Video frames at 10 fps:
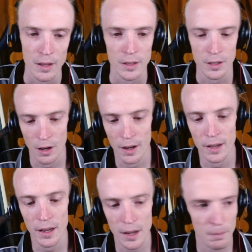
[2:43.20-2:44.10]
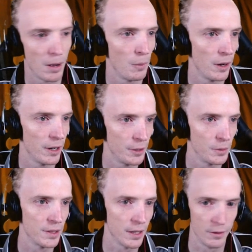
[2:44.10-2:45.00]
So I need my way into
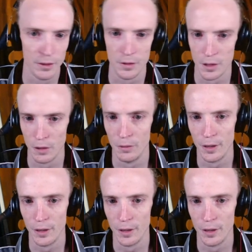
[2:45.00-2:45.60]
a Steven's Resolve